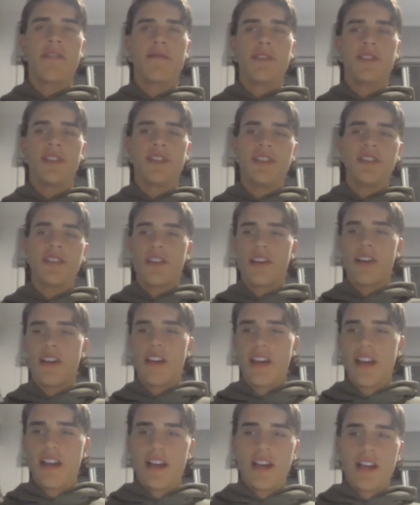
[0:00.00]
which is
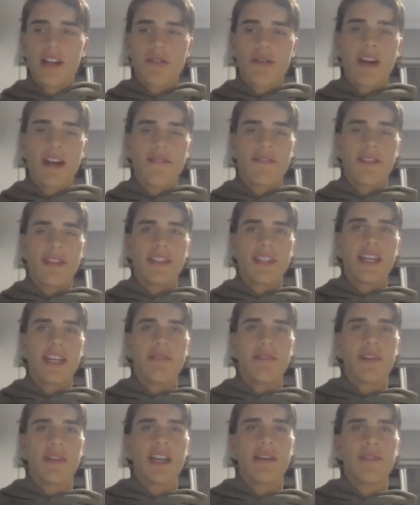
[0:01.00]
great for the
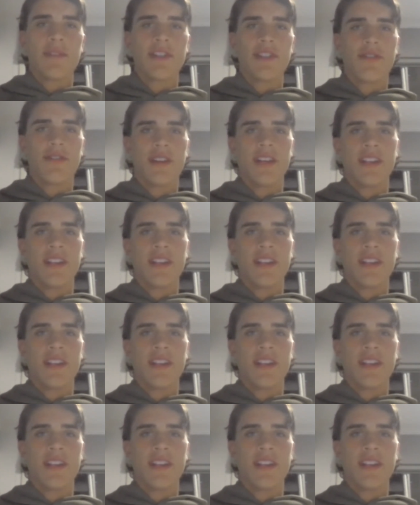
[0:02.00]
team chemistry.